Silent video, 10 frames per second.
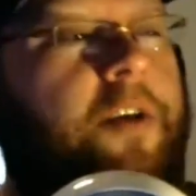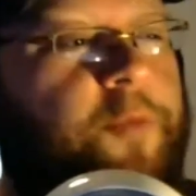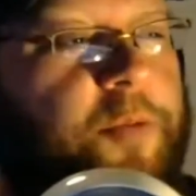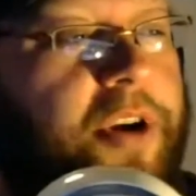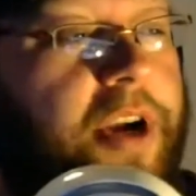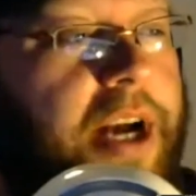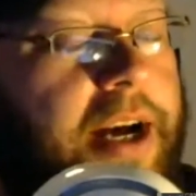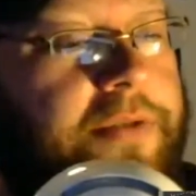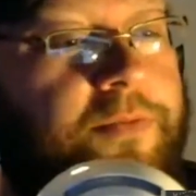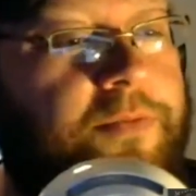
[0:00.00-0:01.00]

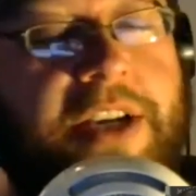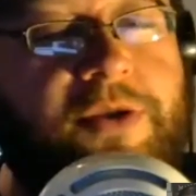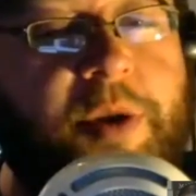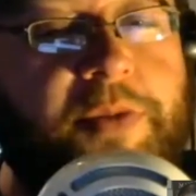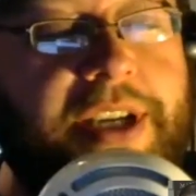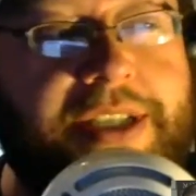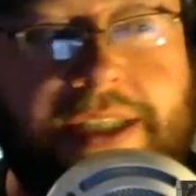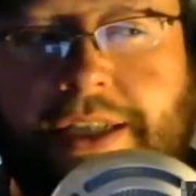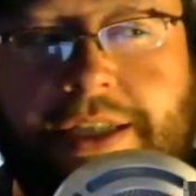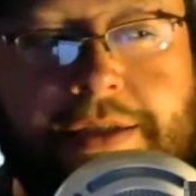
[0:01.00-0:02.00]
Remember, guys, remember the
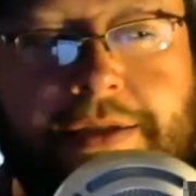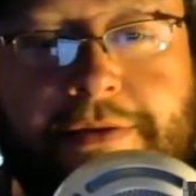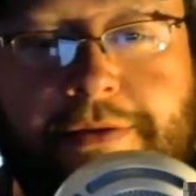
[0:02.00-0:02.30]
Ascension?